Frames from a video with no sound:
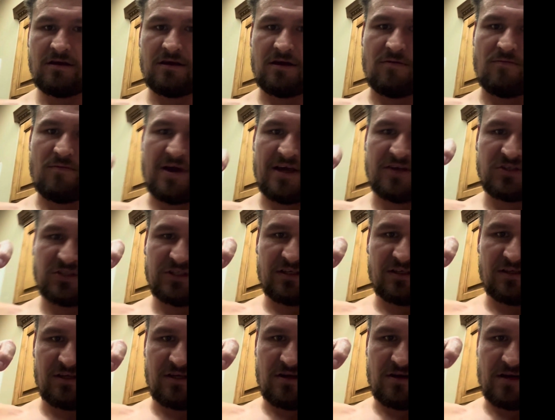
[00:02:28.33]
and
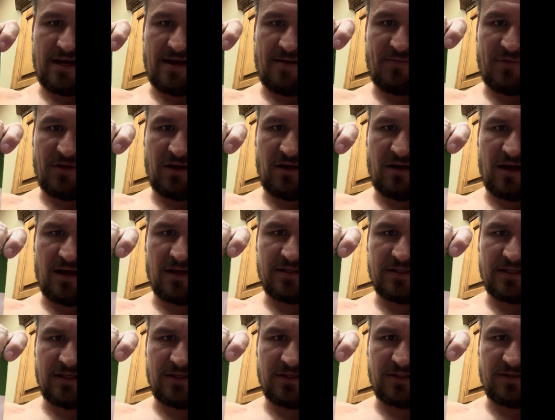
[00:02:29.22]
basically you dump the
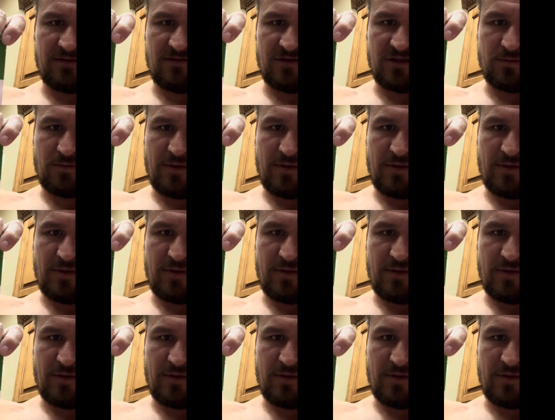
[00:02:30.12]
contents of this